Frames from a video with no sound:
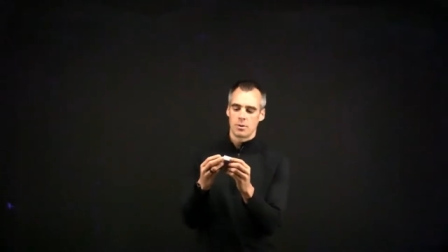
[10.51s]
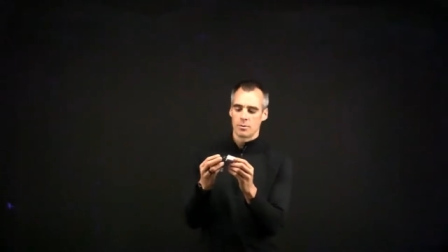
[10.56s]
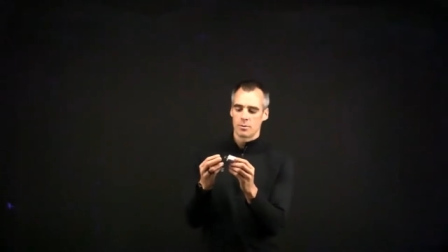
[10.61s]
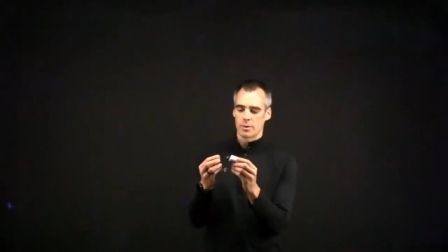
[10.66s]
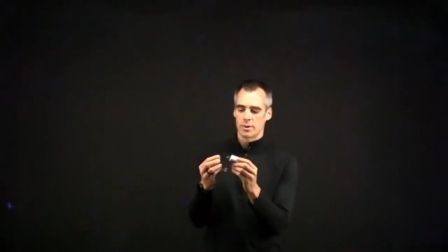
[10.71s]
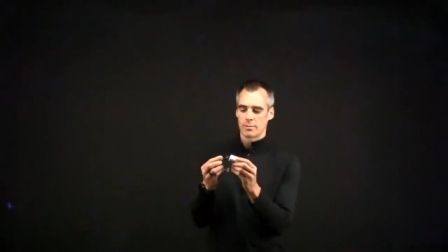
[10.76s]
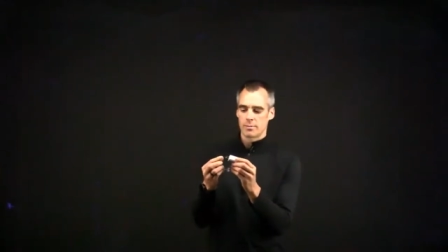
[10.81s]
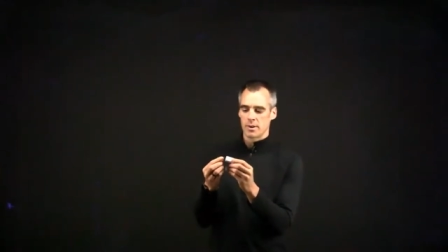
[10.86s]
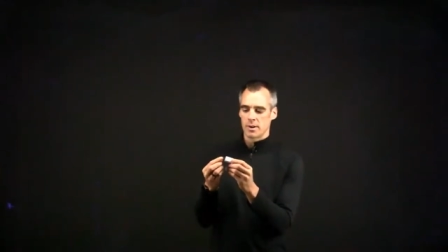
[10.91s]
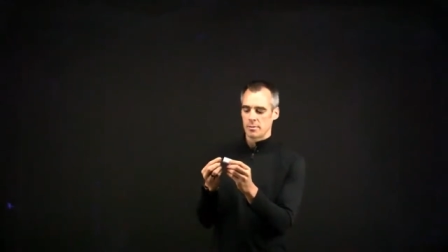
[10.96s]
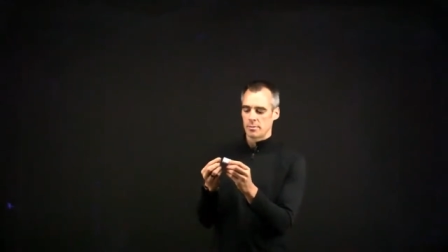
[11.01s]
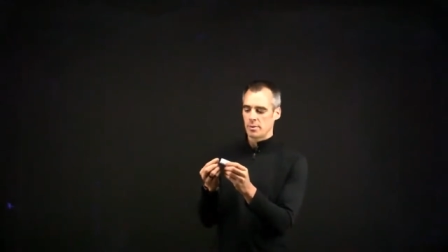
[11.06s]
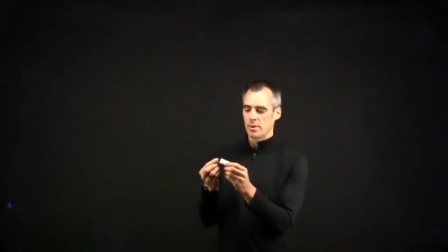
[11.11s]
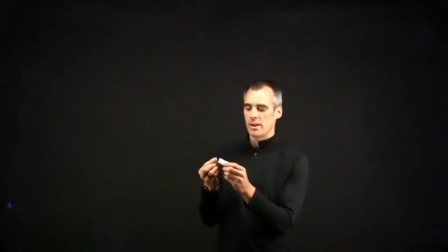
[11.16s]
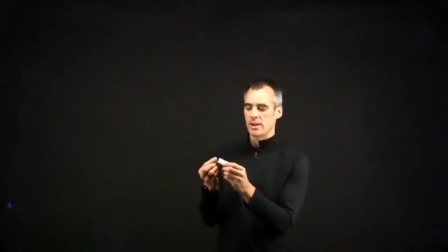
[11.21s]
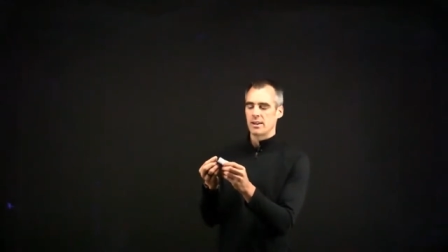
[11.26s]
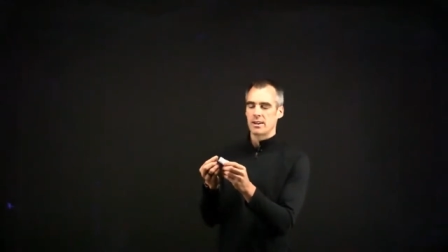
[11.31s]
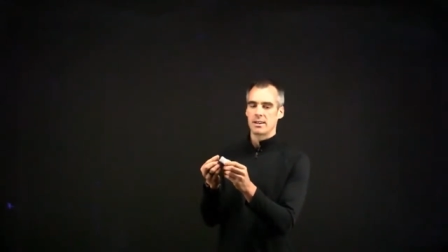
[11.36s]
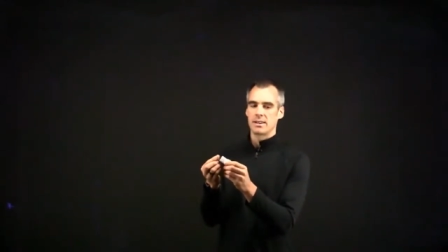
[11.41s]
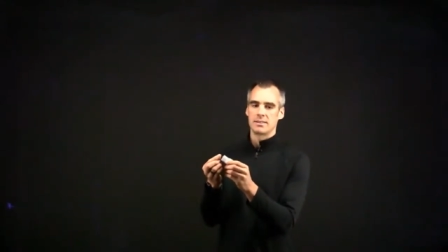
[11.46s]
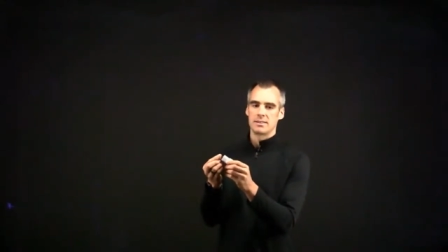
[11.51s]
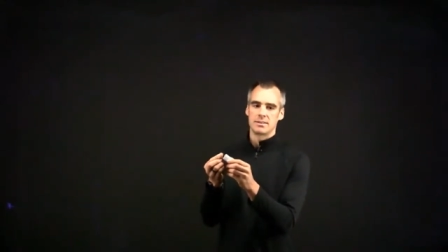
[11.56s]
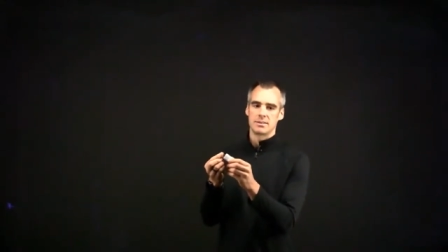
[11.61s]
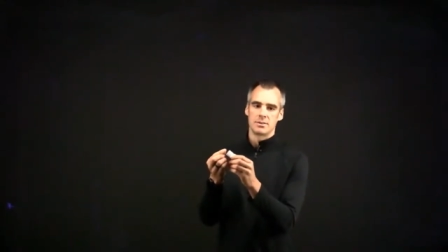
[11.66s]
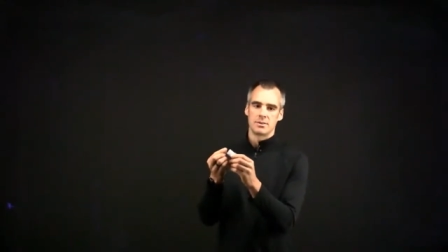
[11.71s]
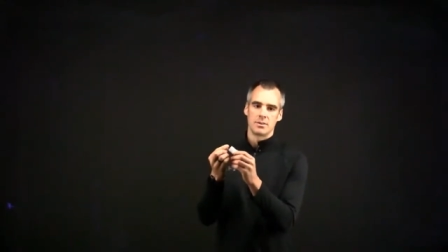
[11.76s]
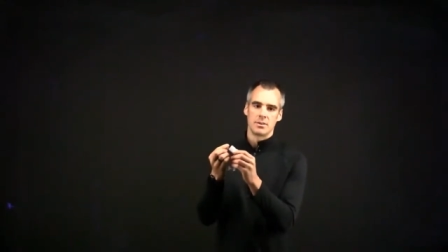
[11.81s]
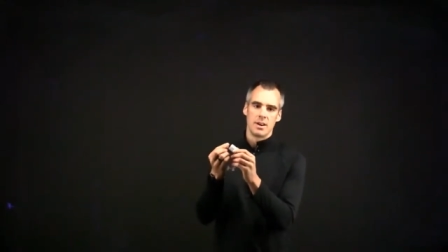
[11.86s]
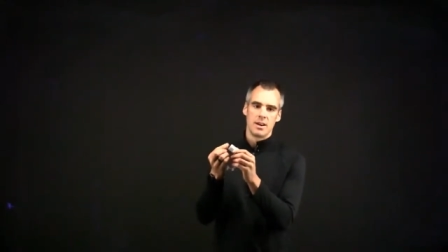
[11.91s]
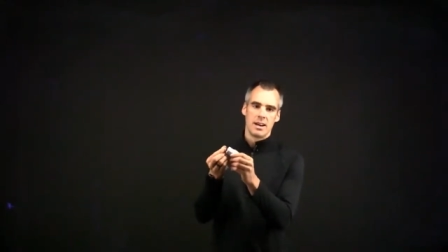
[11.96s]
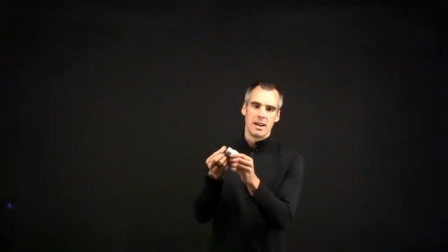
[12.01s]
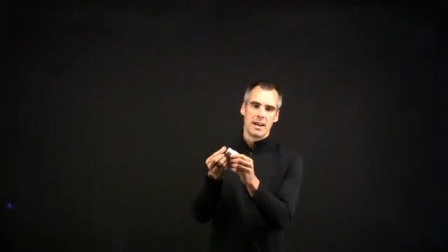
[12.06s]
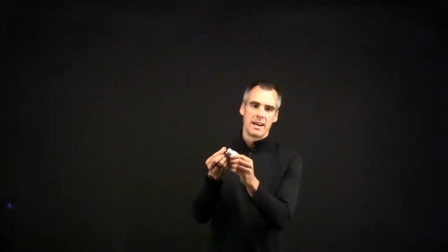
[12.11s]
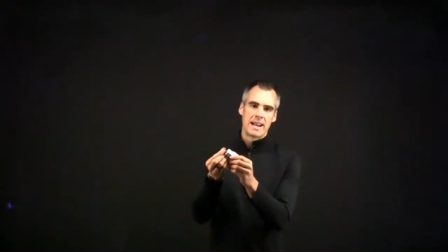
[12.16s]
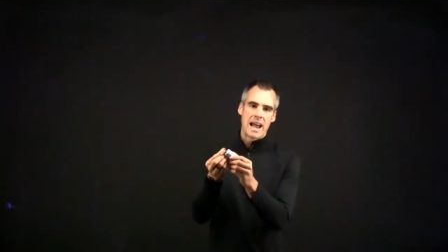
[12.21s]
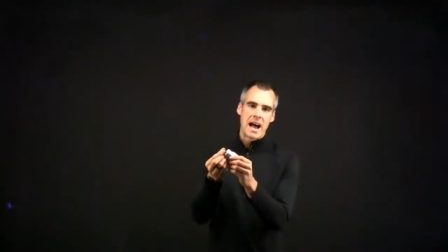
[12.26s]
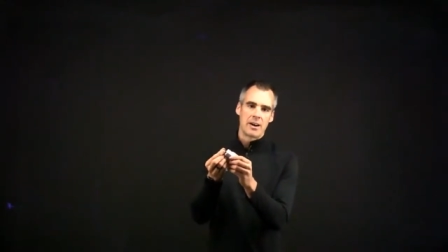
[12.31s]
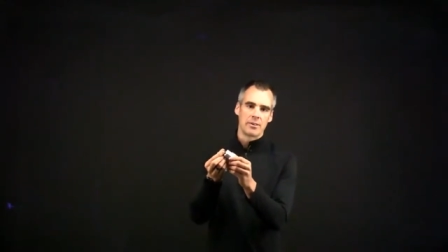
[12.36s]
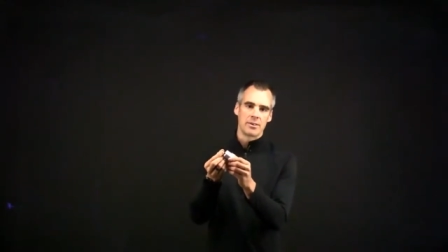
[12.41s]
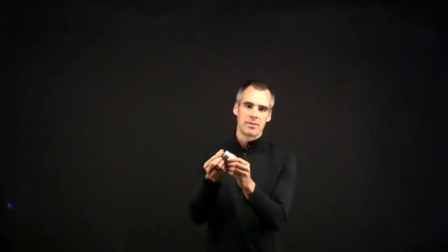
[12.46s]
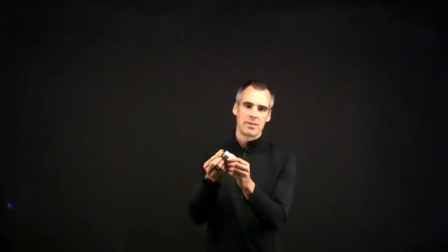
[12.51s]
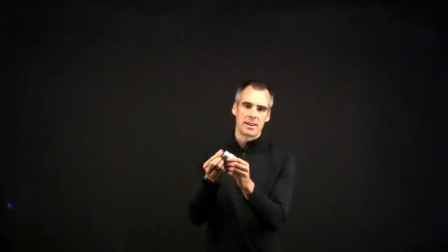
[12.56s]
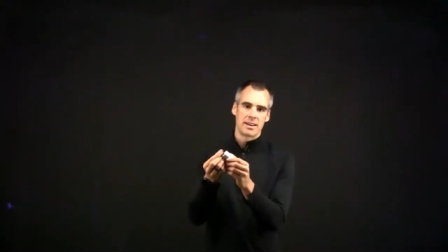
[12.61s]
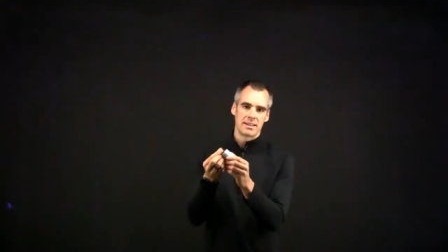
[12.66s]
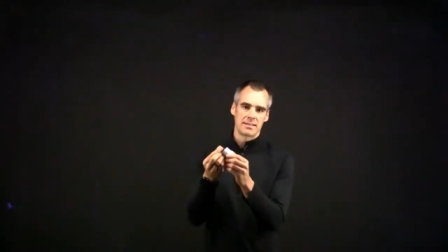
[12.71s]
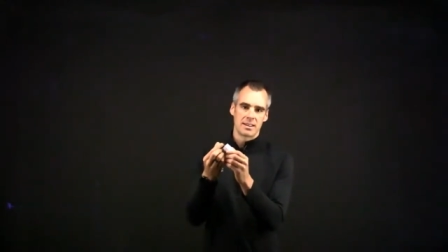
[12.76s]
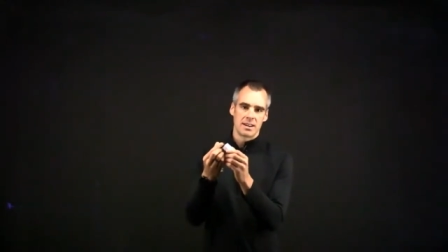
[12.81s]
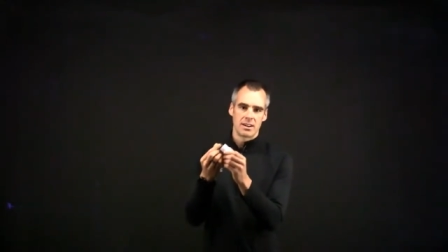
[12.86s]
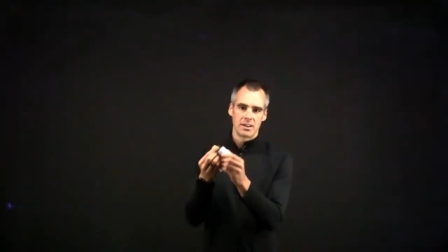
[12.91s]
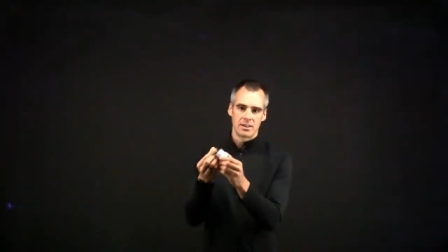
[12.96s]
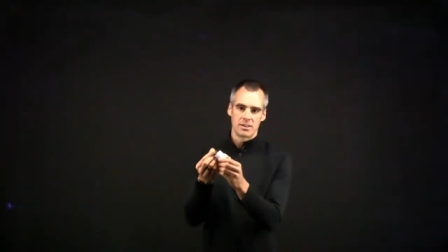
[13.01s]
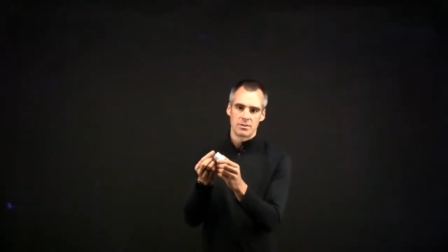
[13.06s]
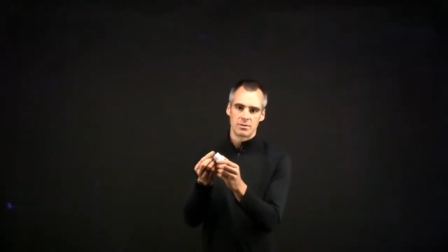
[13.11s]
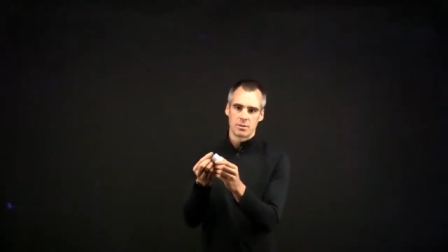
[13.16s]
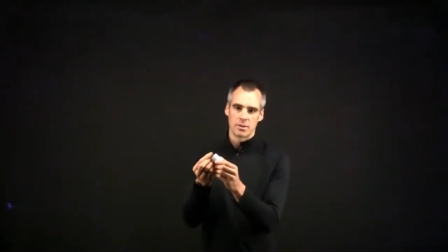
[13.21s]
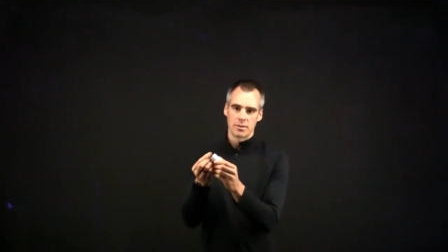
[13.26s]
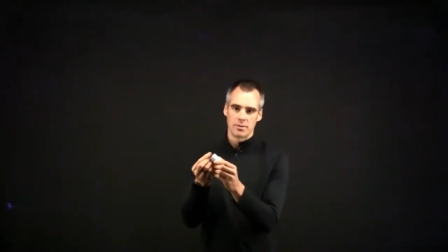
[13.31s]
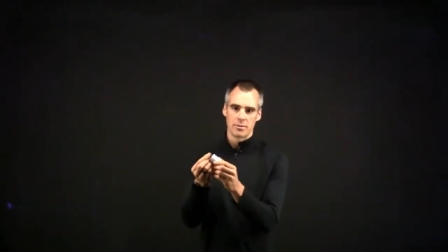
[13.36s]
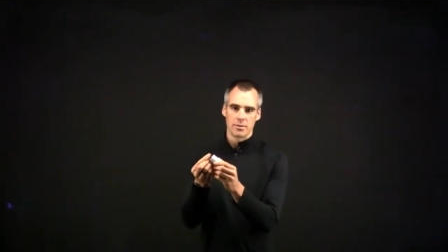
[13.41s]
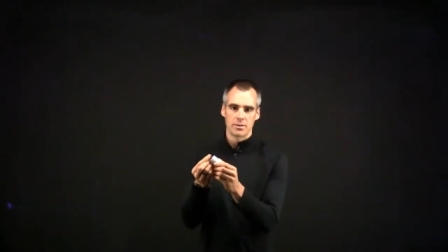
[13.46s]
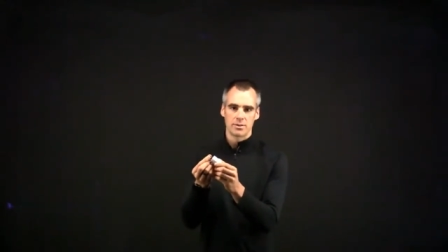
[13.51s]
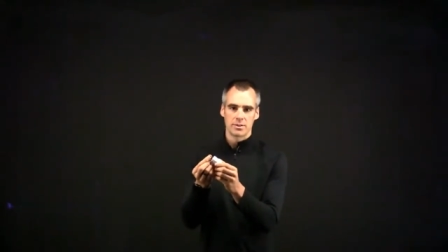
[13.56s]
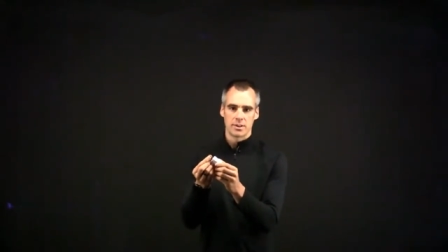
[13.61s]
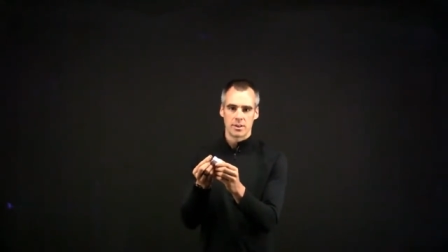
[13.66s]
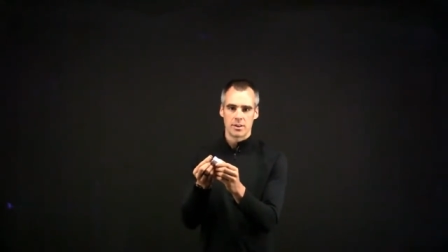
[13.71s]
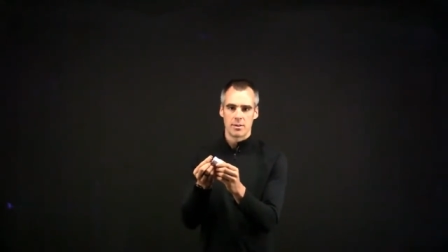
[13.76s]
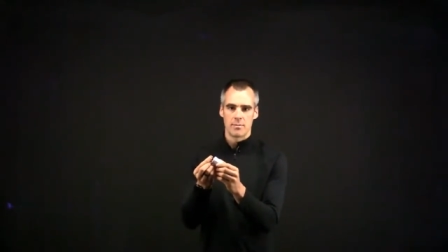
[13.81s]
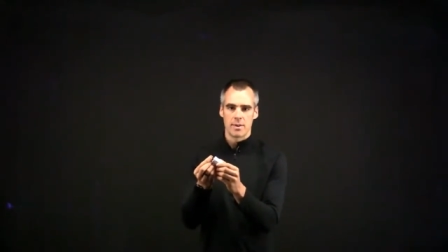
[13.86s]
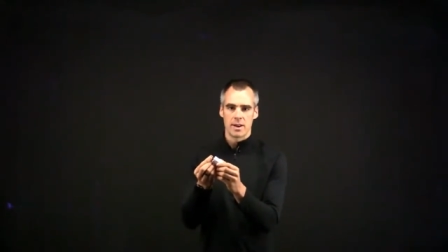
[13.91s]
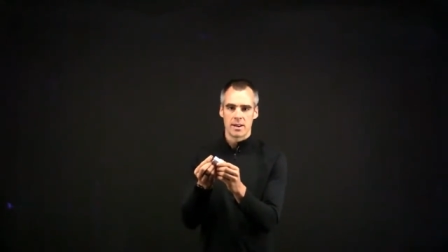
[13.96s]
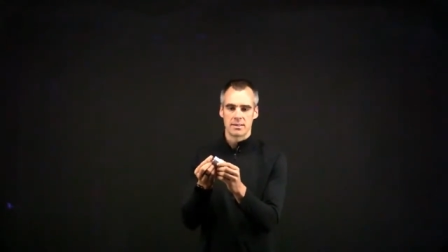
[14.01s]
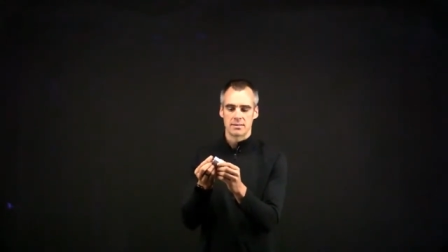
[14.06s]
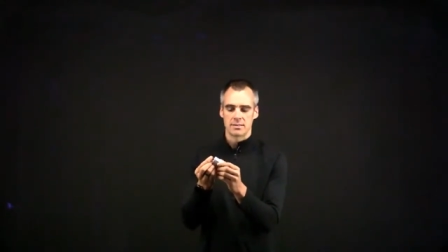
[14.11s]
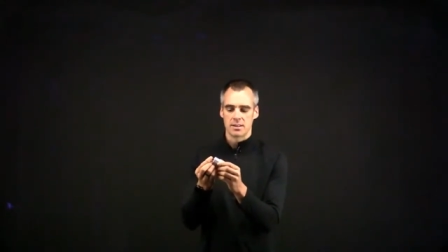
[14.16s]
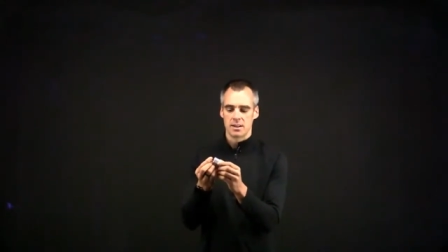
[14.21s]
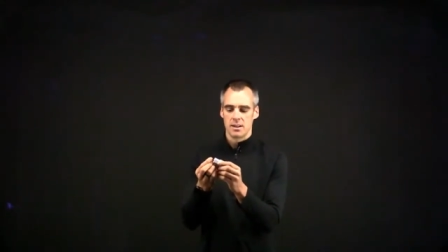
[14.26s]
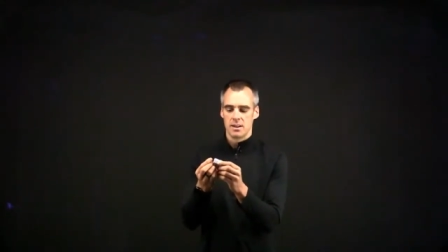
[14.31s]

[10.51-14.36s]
we're going to plug it into an outlet that has 120 volts RMS.